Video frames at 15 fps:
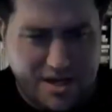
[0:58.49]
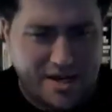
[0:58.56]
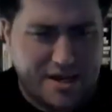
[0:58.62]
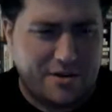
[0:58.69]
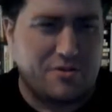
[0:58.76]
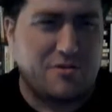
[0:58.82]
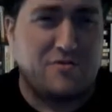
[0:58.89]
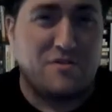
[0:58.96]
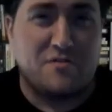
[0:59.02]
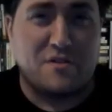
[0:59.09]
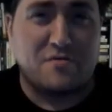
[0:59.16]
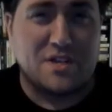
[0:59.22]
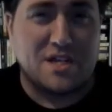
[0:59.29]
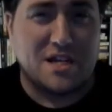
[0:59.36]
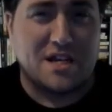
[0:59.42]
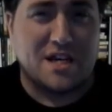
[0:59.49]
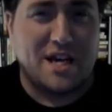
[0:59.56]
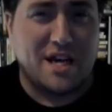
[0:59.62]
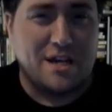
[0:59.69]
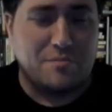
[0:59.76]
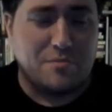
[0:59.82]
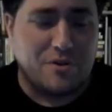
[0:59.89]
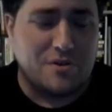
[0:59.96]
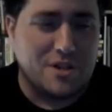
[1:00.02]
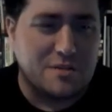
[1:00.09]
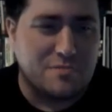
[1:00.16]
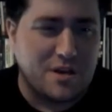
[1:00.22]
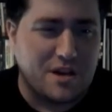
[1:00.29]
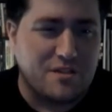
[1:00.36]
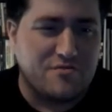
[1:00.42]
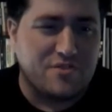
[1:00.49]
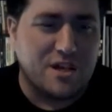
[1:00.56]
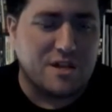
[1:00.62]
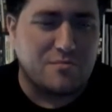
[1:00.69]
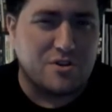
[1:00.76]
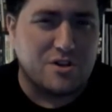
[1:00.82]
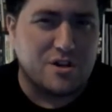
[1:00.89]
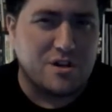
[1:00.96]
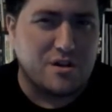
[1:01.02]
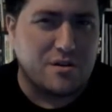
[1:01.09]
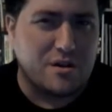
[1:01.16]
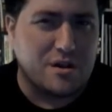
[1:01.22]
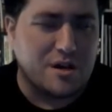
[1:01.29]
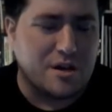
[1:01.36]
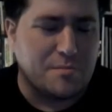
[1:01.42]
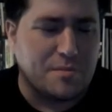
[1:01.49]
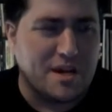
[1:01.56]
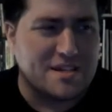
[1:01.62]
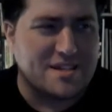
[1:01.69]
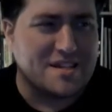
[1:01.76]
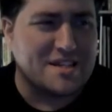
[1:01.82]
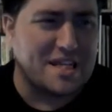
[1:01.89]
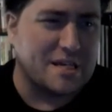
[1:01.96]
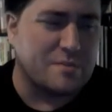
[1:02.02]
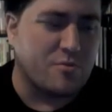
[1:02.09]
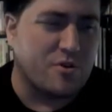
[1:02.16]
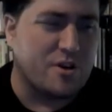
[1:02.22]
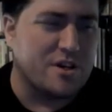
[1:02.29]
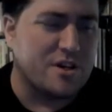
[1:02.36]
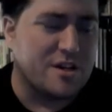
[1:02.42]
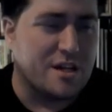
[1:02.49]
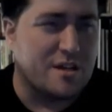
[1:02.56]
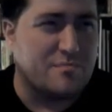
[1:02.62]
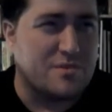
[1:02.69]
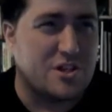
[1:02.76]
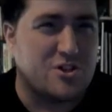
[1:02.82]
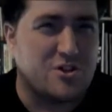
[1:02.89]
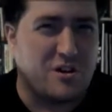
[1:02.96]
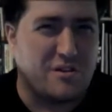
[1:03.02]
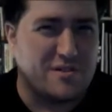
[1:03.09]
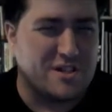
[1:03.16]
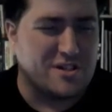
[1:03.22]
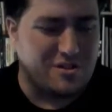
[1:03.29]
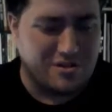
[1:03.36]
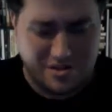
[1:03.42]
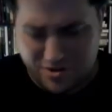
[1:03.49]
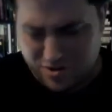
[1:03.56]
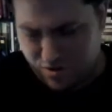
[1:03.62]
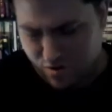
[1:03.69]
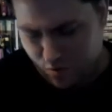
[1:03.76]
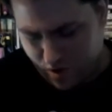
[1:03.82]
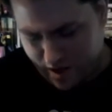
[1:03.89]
I don't know if you've ever seen a candy bar that's been in the vending machine past its expiration date, but the chocolate starts to turn